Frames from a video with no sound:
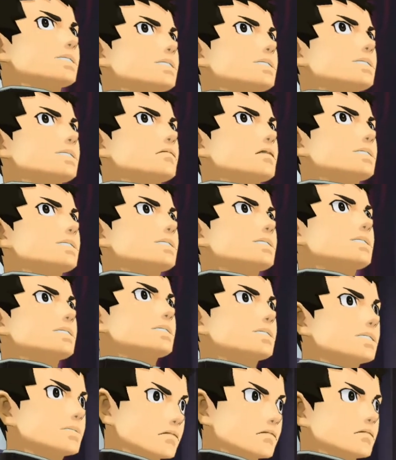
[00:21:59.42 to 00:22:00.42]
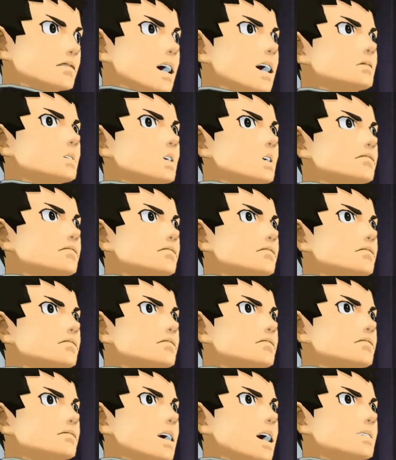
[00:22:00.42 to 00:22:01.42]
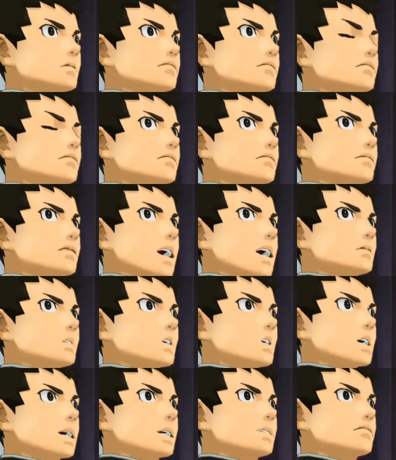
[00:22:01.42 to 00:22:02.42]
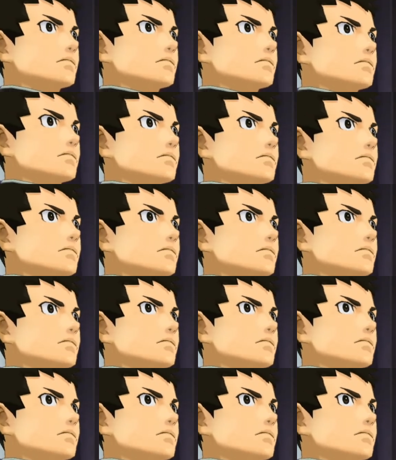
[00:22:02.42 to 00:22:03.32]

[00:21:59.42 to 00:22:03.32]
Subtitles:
Sorry? Yes, that's right. The post-mortem